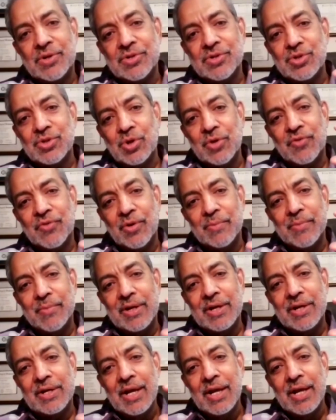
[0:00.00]
story for a
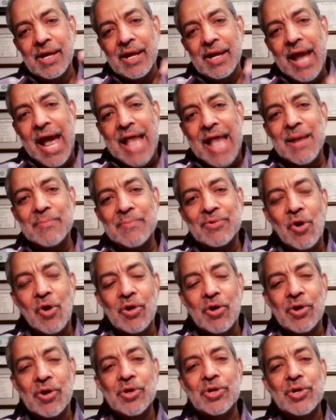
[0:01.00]
minute, as I'm
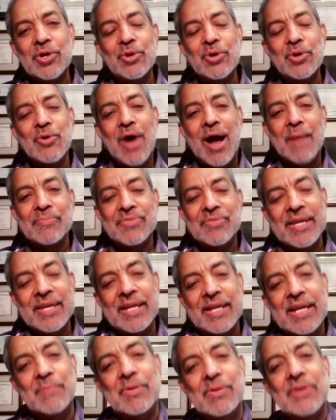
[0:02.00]
talking to you, I'm
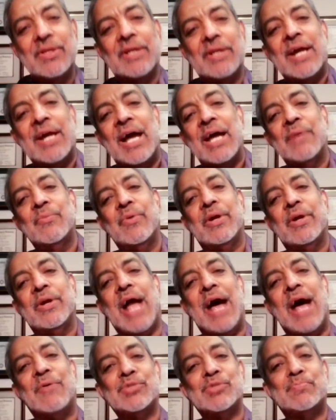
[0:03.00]
thinking about the time when
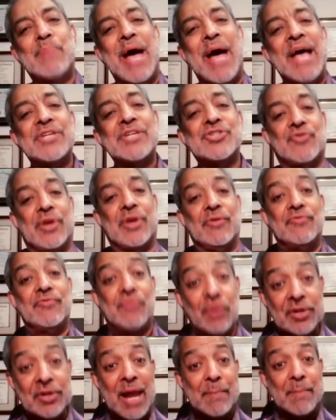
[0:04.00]
I was pastoring,
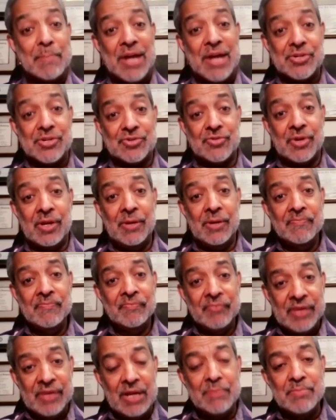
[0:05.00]
full-time pastoring
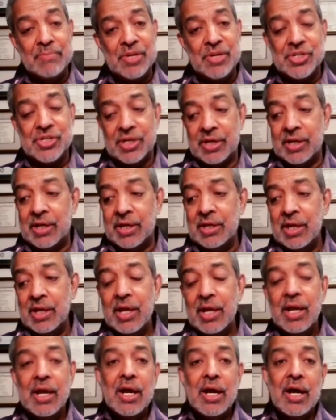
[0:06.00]
in Michigan.
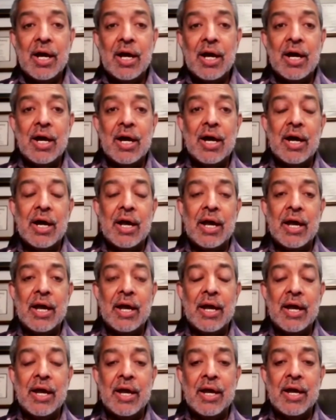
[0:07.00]

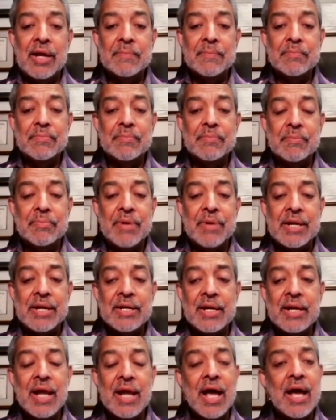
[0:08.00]
And
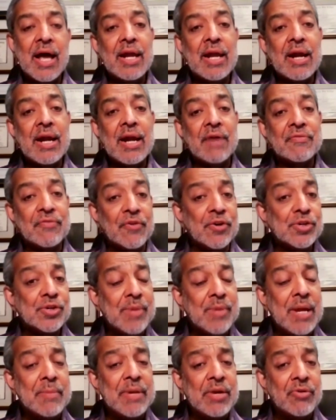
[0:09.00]
Brenda and I had our first
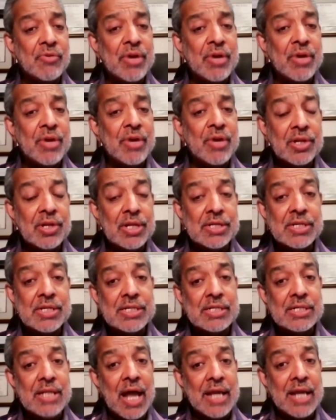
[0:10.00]
baby, Rachel.
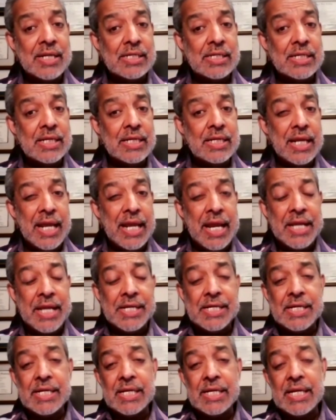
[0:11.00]
This is
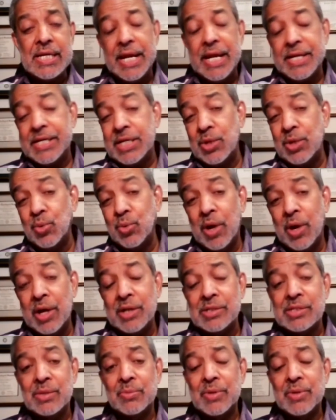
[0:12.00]
1980,
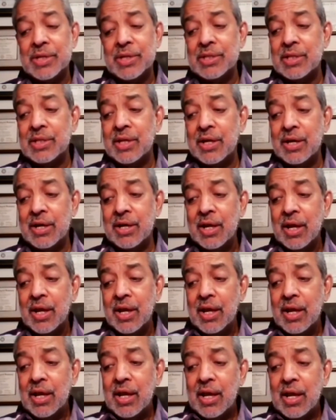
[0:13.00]
81, somewhere in there.
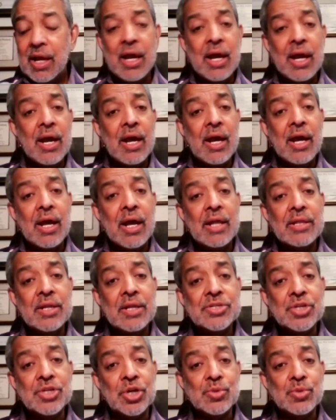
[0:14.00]

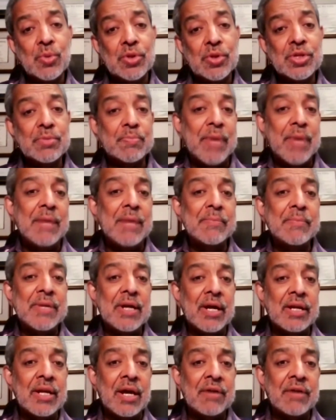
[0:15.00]
And the church wasn't paying
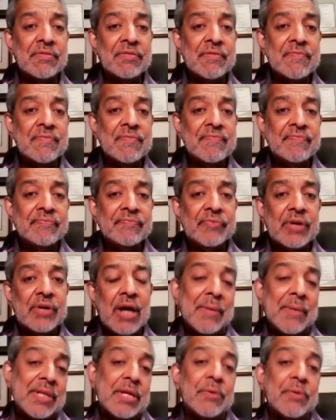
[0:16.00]
me enough.
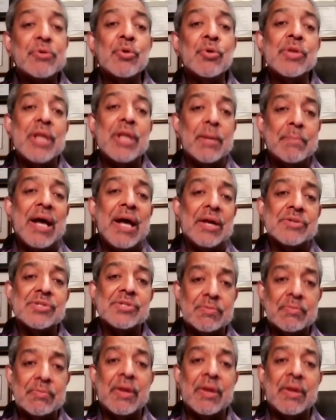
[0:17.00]
I mean, they were doing their
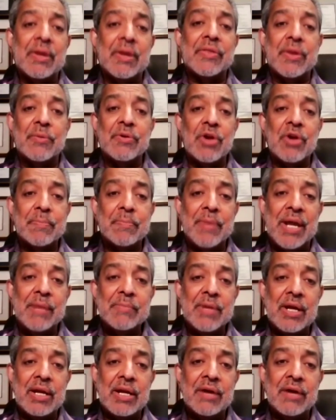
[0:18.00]
best, but they were not
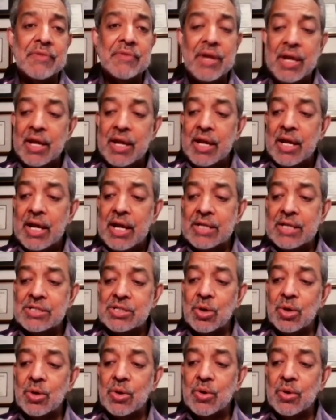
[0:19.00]
paying me enough.
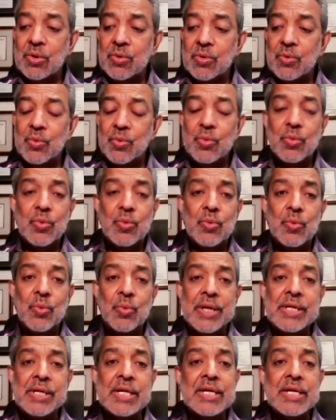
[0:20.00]
And so
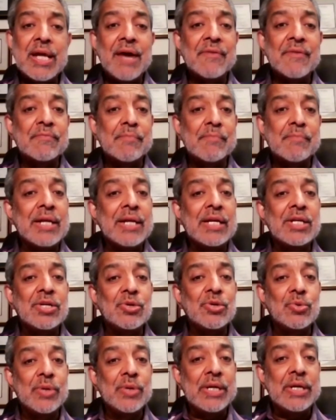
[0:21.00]
we didn't have
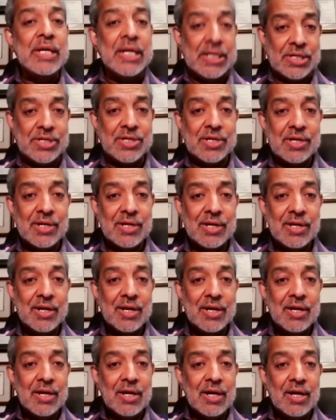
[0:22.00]
money to eat.
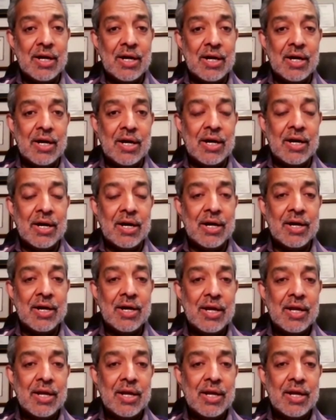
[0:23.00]
And